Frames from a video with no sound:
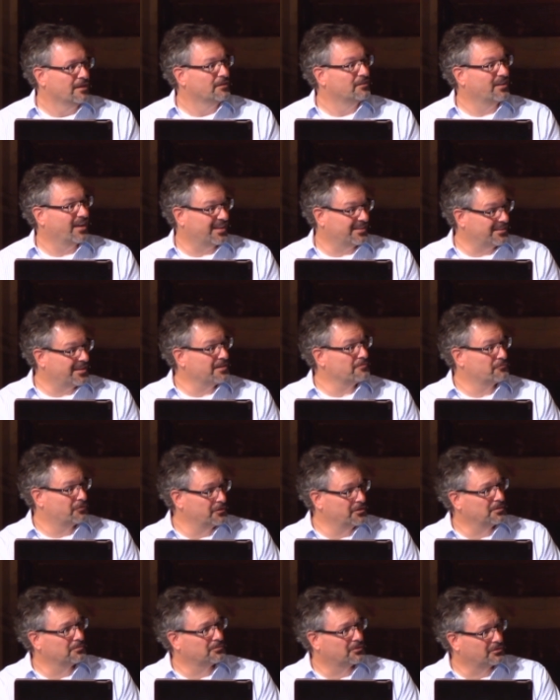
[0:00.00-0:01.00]
Now, I like for
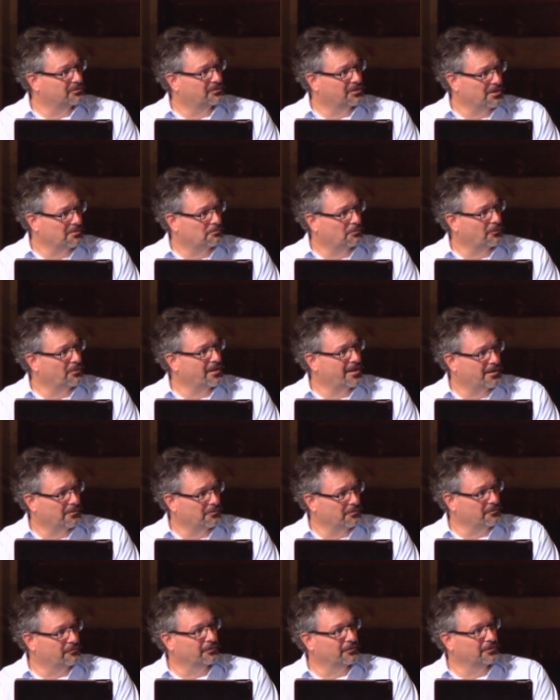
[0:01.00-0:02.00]
them to temper that
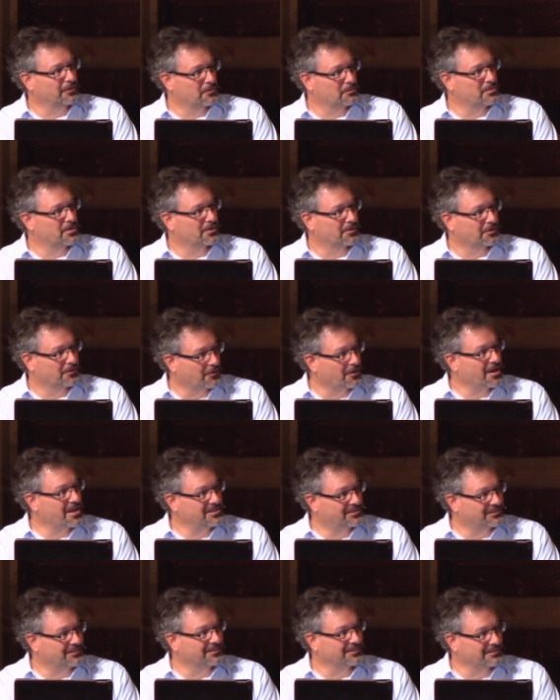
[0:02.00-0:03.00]
with a little bit of
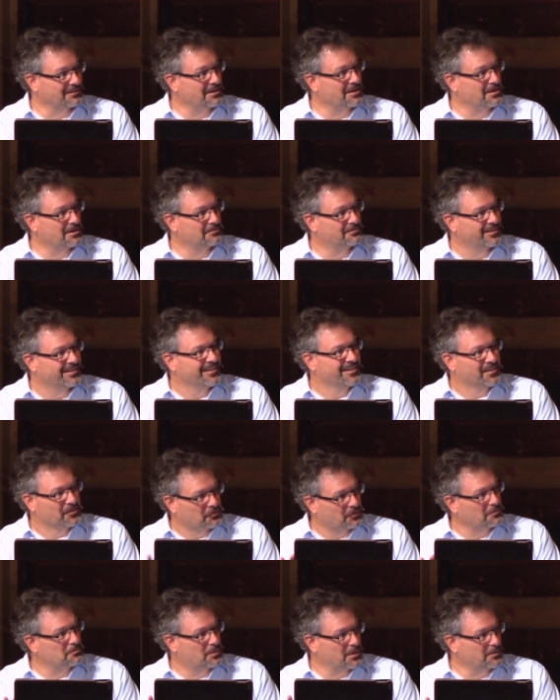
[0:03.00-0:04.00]
grace and love. Yeah.
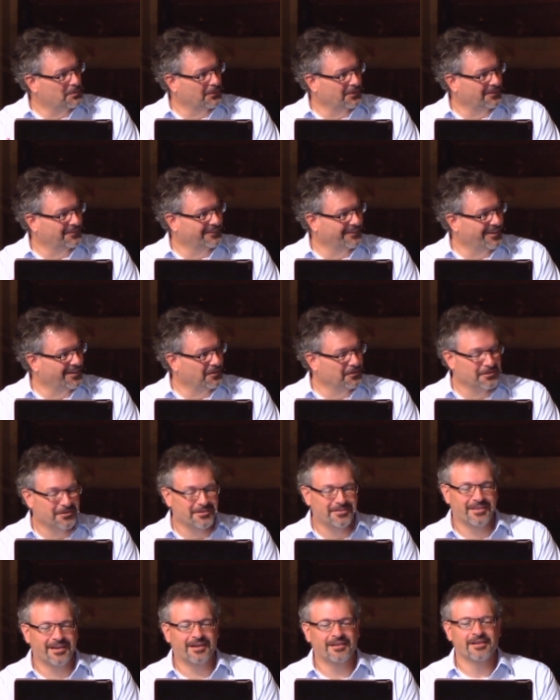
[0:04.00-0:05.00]
Some people don't know how to do
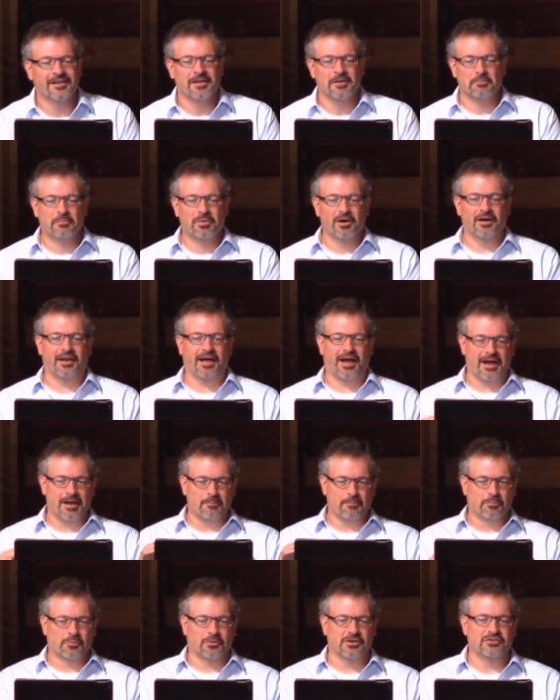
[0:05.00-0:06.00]
that, but I
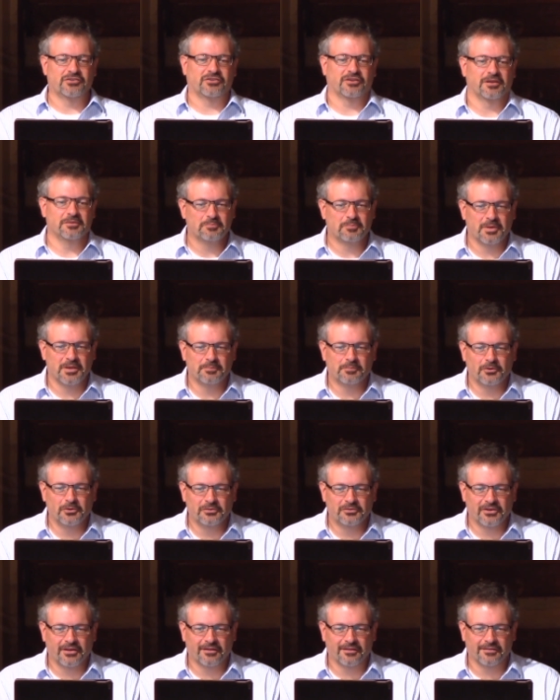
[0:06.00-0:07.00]
appreciate people who
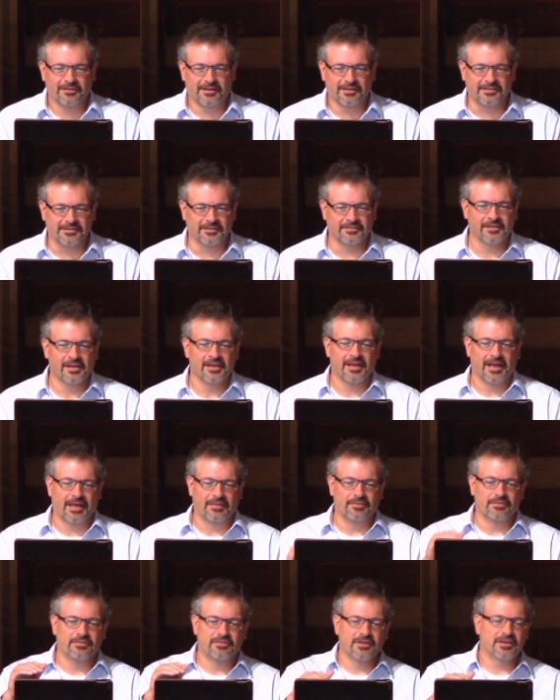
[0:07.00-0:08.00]
tell it like this.
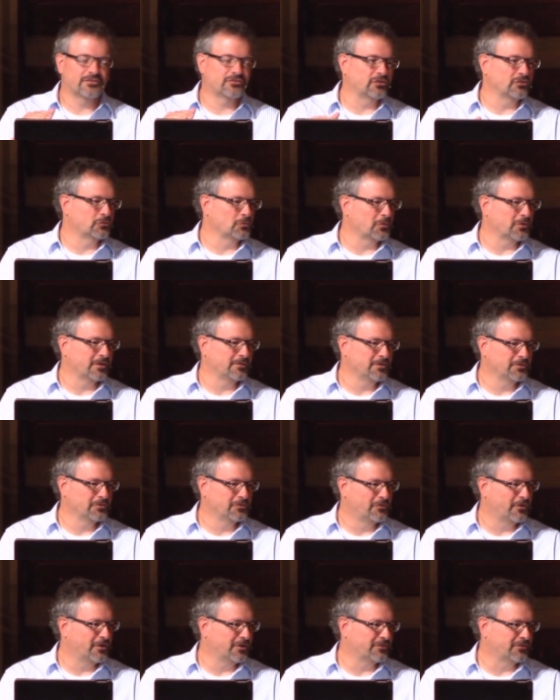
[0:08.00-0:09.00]
And this is one of those
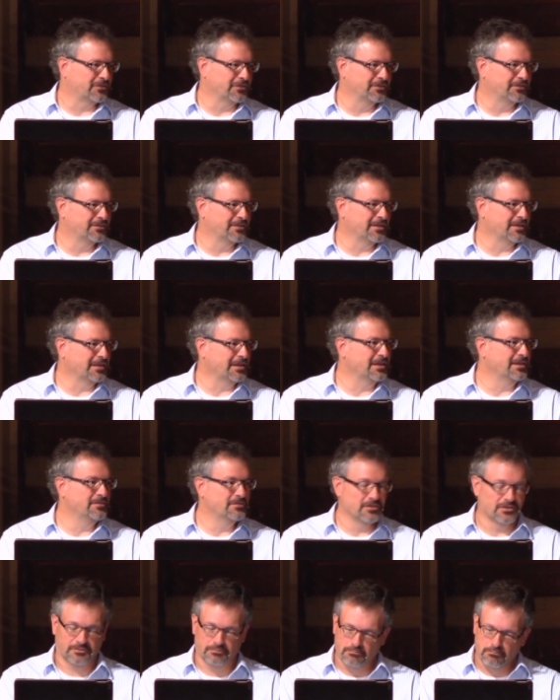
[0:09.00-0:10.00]
verses that he
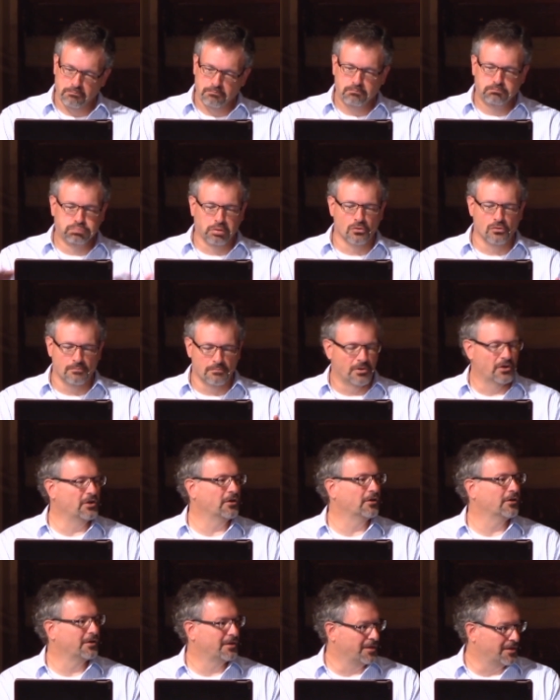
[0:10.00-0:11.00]
just, boom,
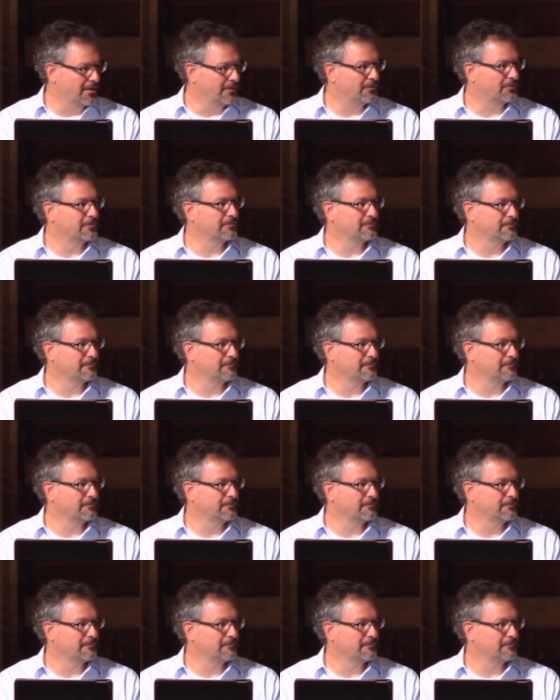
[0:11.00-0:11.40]
here it is.